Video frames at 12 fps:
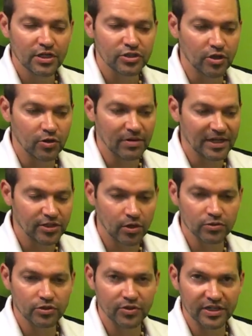so my
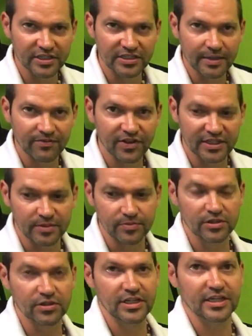toes don't get the same
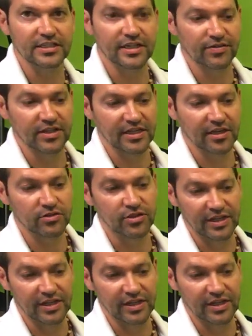flexibility as everything else,